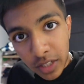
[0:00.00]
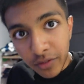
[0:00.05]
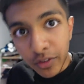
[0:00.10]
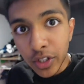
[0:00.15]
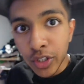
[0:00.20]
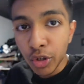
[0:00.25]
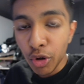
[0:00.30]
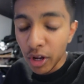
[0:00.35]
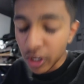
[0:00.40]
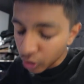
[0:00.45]
this
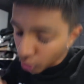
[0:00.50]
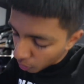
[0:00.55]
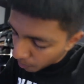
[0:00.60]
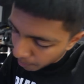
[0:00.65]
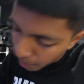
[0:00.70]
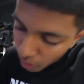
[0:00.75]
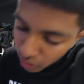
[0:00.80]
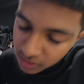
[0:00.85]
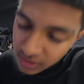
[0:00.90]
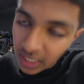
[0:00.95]
video and go
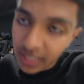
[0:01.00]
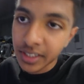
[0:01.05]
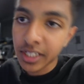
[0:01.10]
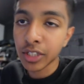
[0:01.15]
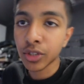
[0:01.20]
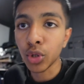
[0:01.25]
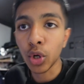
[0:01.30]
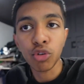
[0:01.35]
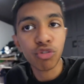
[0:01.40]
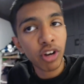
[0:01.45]
post that
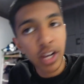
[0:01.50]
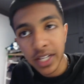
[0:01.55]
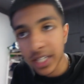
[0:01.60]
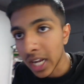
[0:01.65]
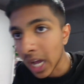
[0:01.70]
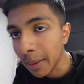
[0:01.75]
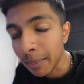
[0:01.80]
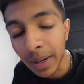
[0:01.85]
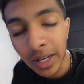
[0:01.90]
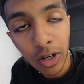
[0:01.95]
TikTok right
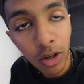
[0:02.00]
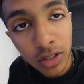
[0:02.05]
now, man.